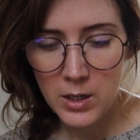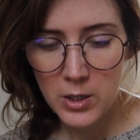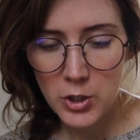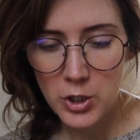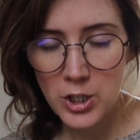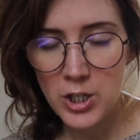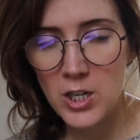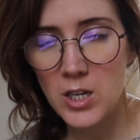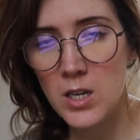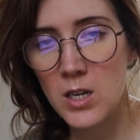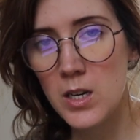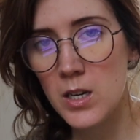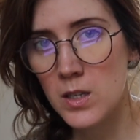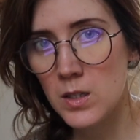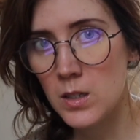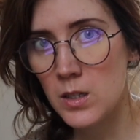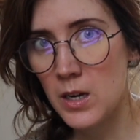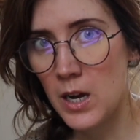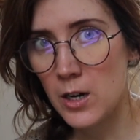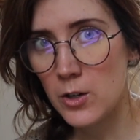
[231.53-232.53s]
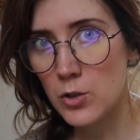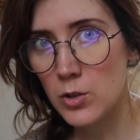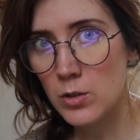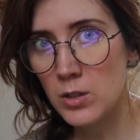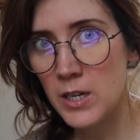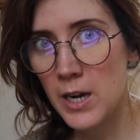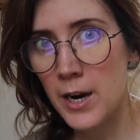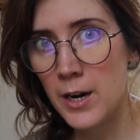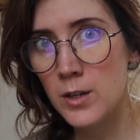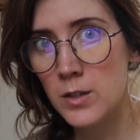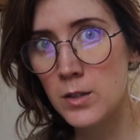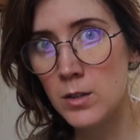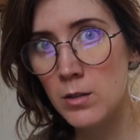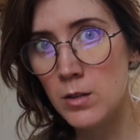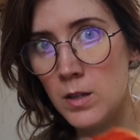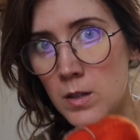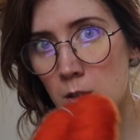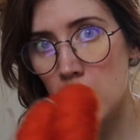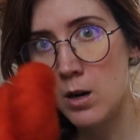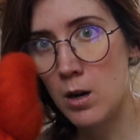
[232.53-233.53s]
She is a natural dyer, so
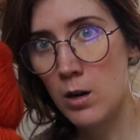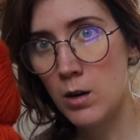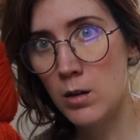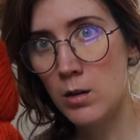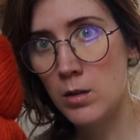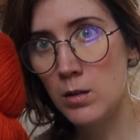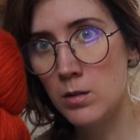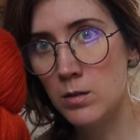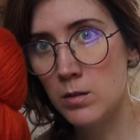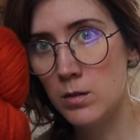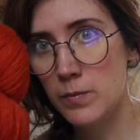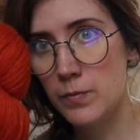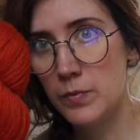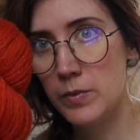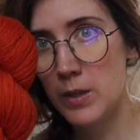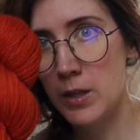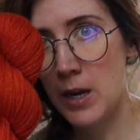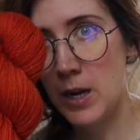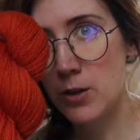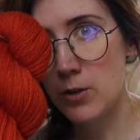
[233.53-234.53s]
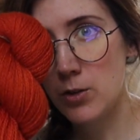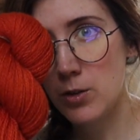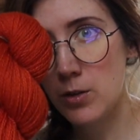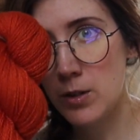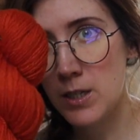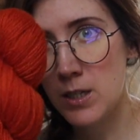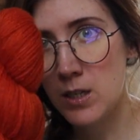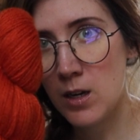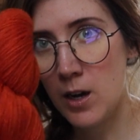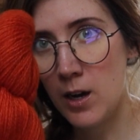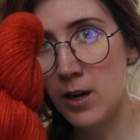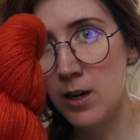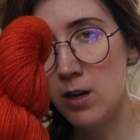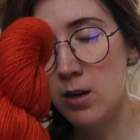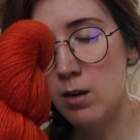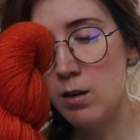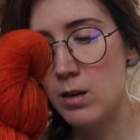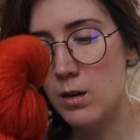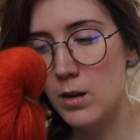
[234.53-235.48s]
these are all naturally dyed,